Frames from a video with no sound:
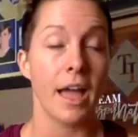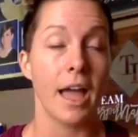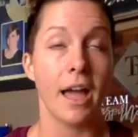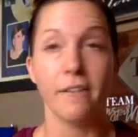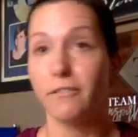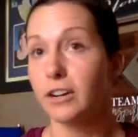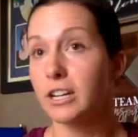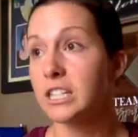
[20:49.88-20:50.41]

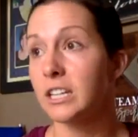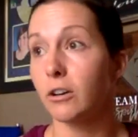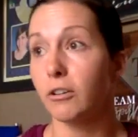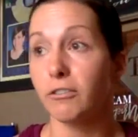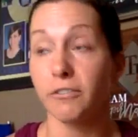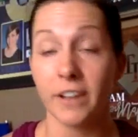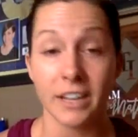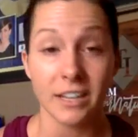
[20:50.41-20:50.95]
Every single
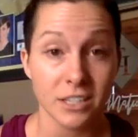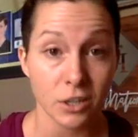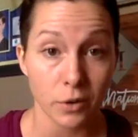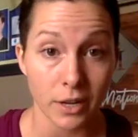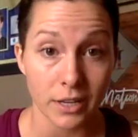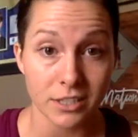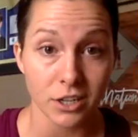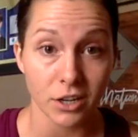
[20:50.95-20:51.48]
phase you
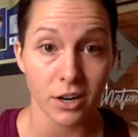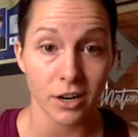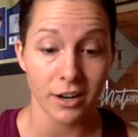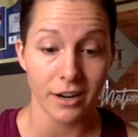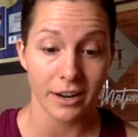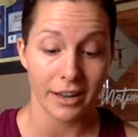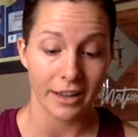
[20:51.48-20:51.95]
enter